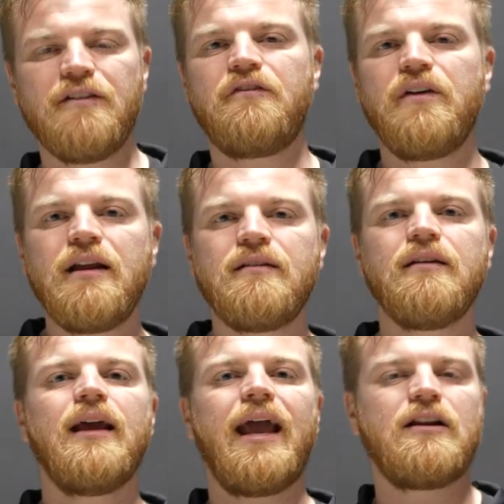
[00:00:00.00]
the feet
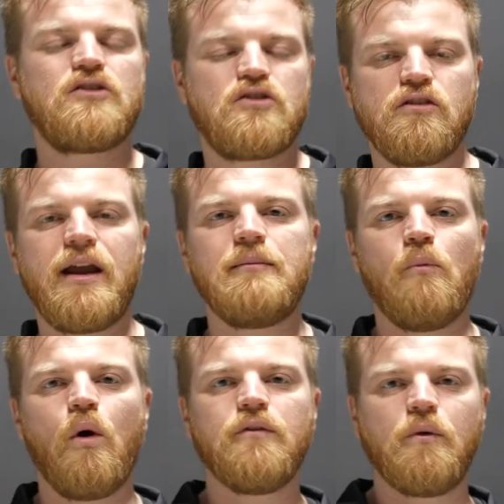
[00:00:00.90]
and create
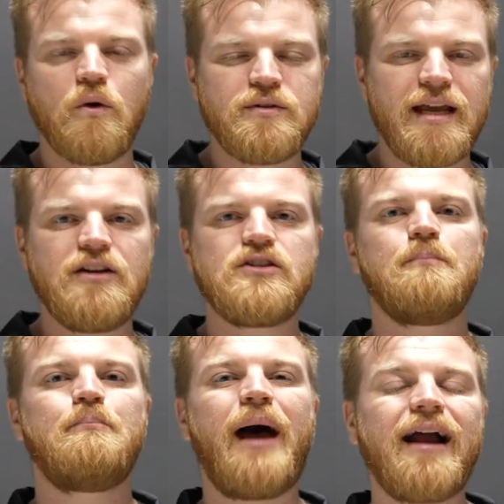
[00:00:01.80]
more of a
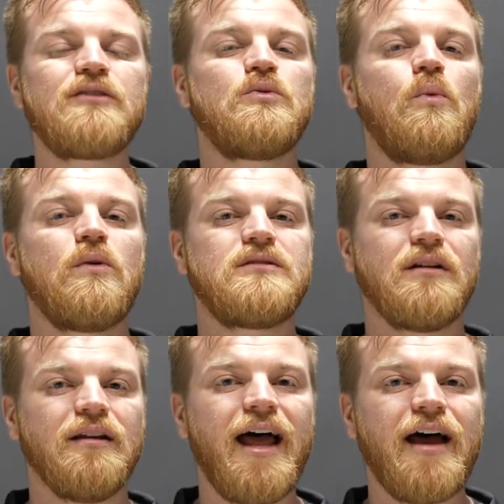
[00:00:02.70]
rotation back towards the
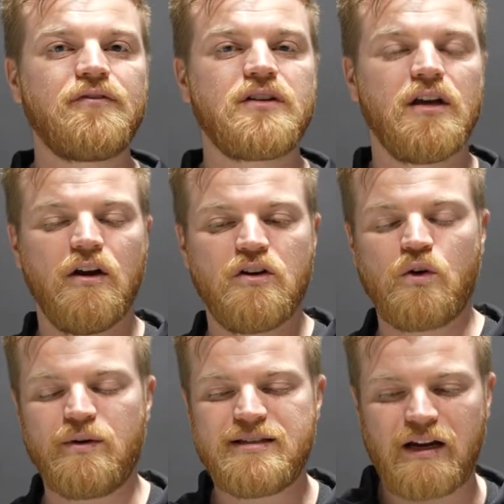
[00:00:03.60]
left.
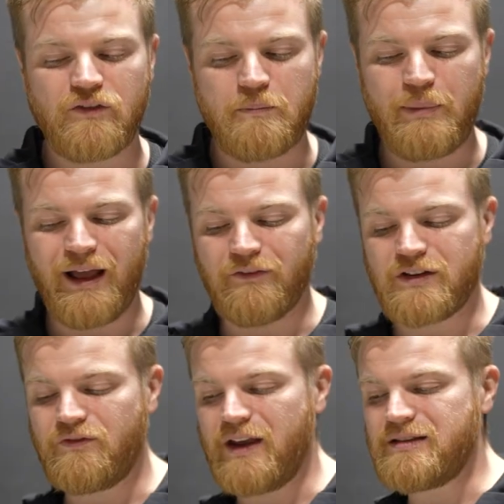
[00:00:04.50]
So instead of the
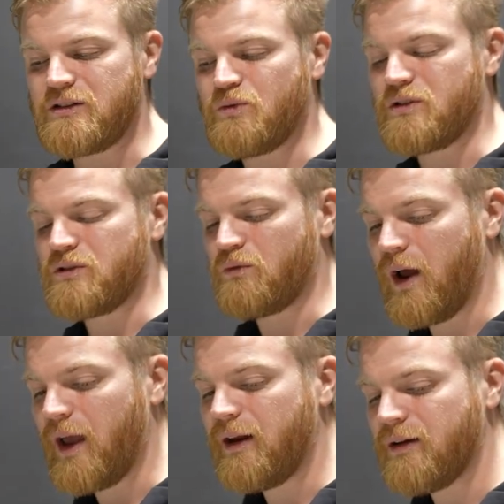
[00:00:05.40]
pelvis facing towards the
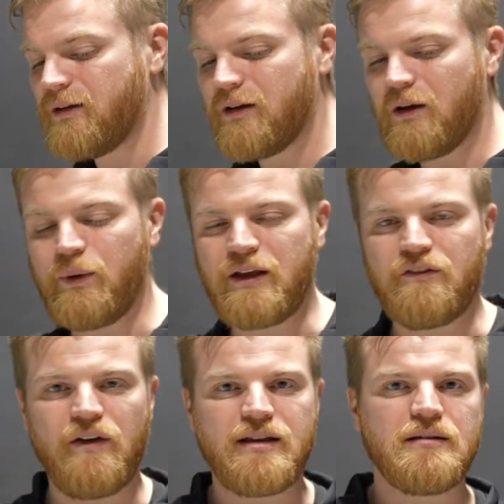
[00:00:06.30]
right, we can
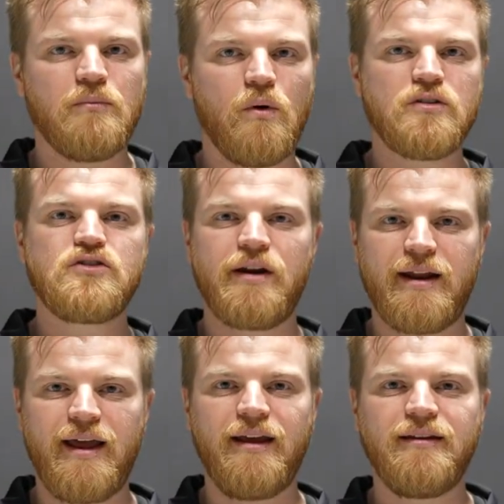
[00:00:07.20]
face it more straight
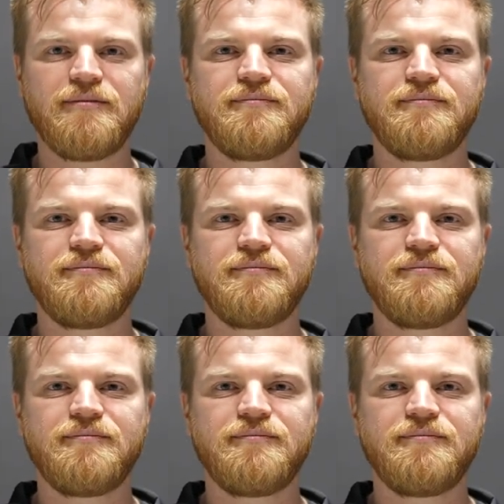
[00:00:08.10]
ahead.